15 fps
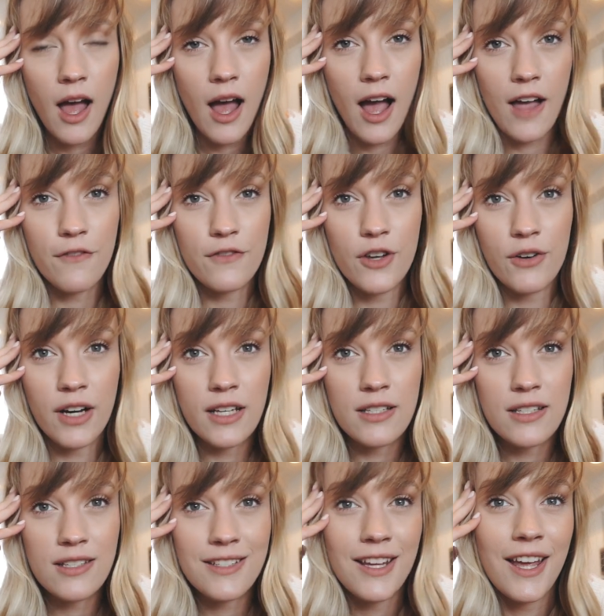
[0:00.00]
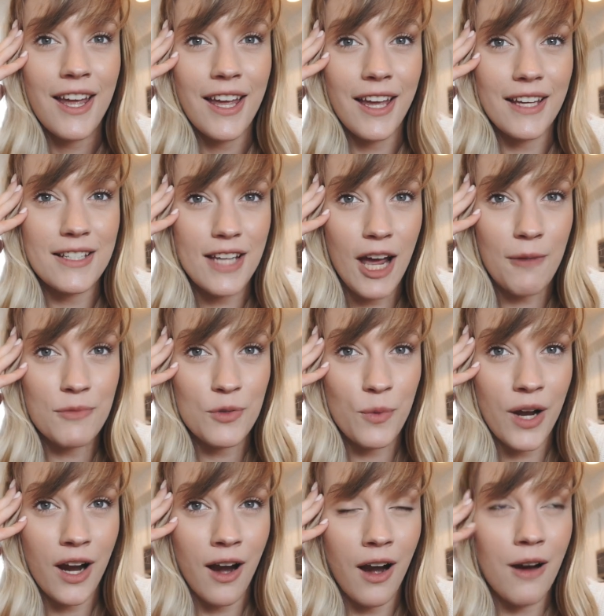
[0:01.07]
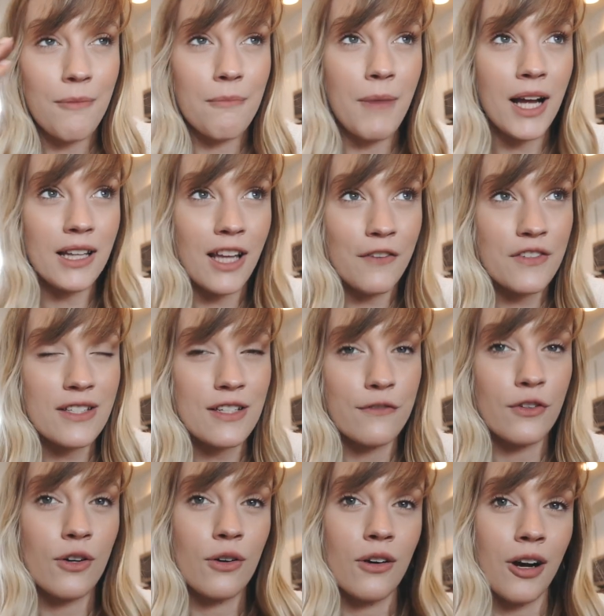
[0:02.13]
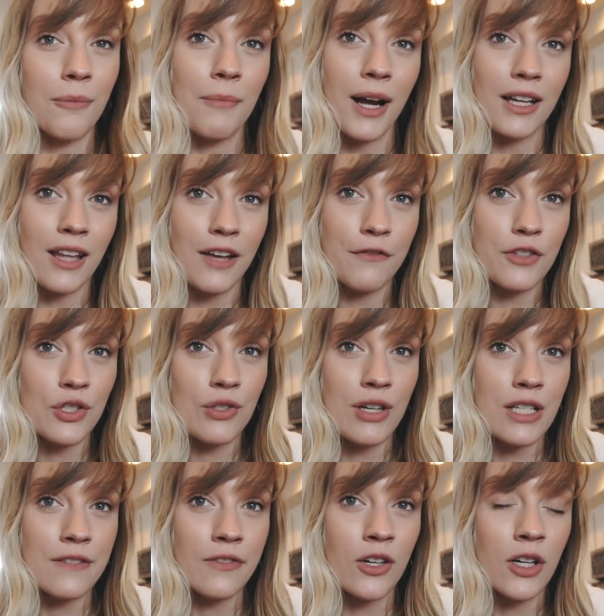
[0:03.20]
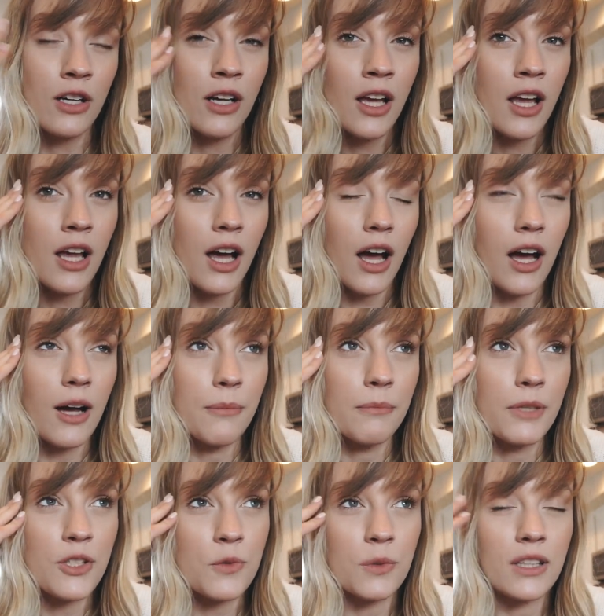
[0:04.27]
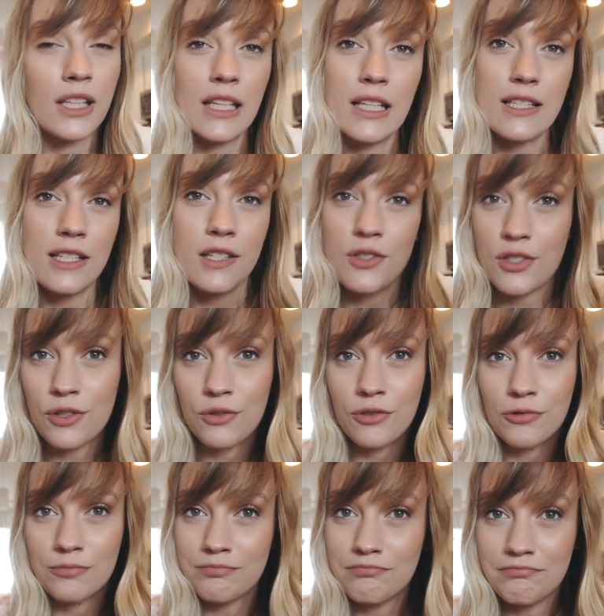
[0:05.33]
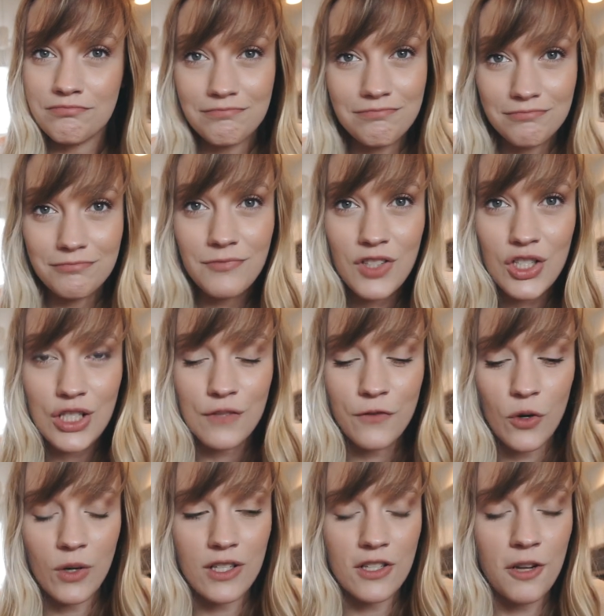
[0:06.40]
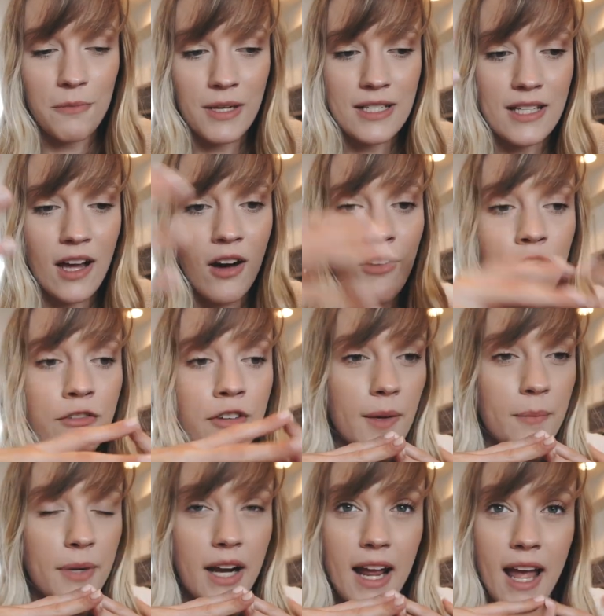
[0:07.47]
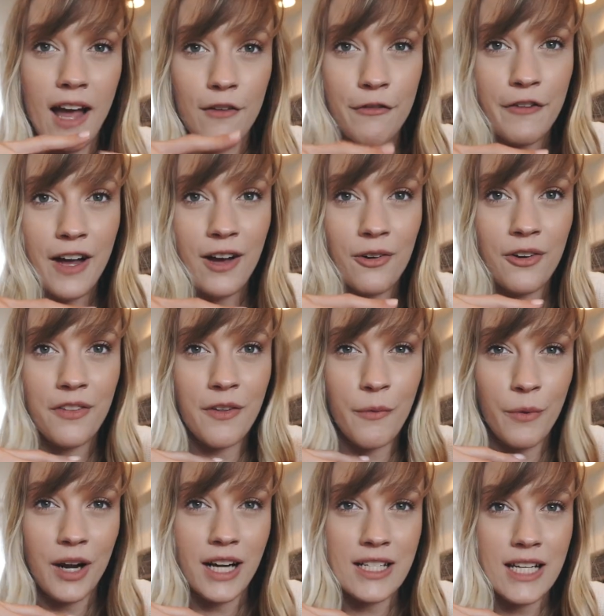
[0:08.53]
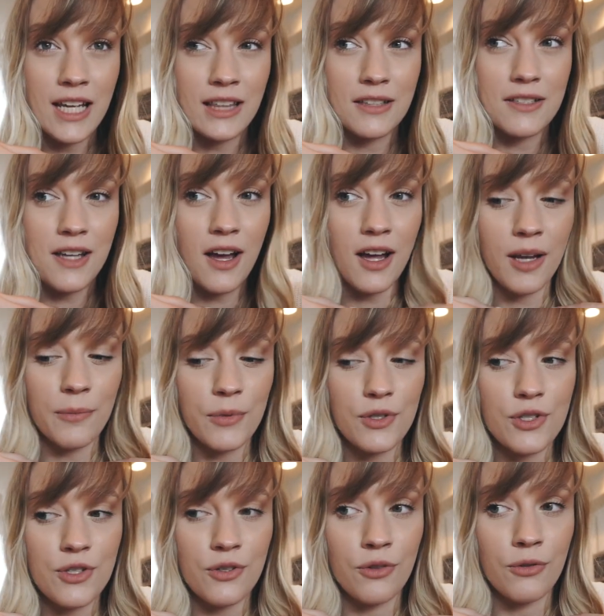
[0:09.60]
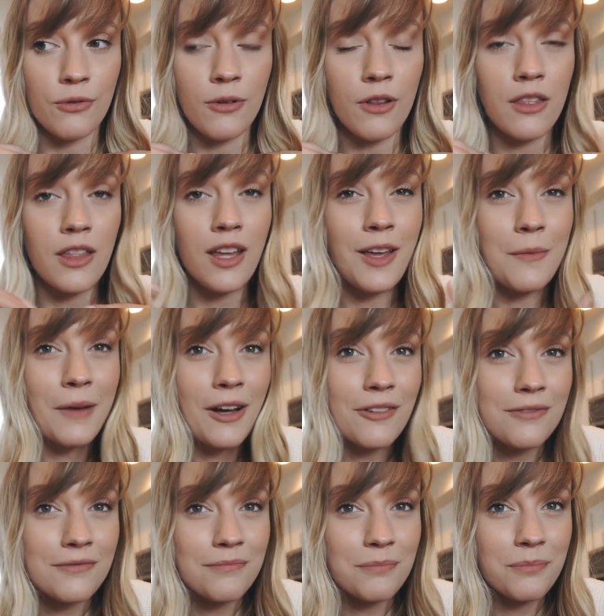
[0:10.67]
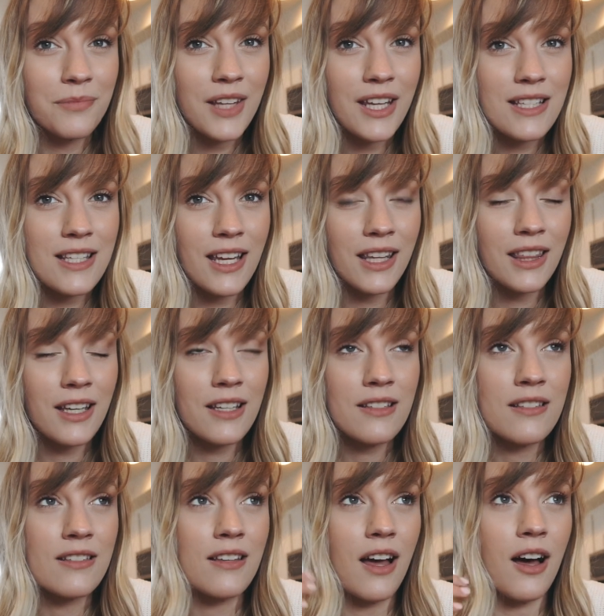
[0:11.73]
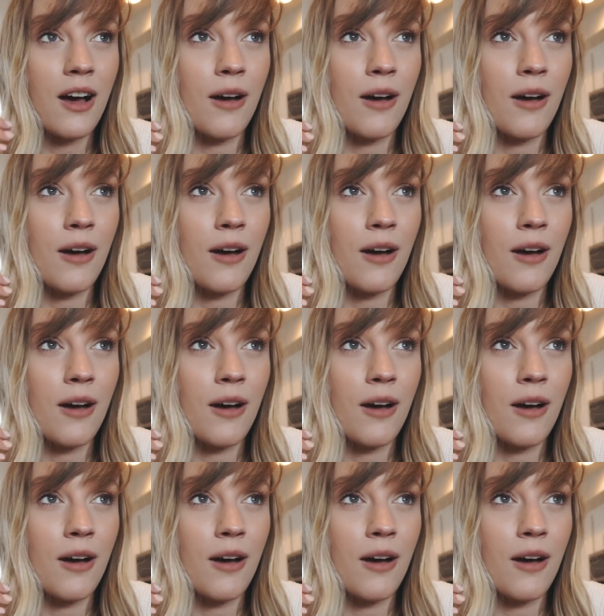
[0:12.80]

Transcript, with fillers: I've noticed in times where my life is difficult or my life is stressful, it's really easy to just focus on myself. But I have found that when I take the time to think about things like this,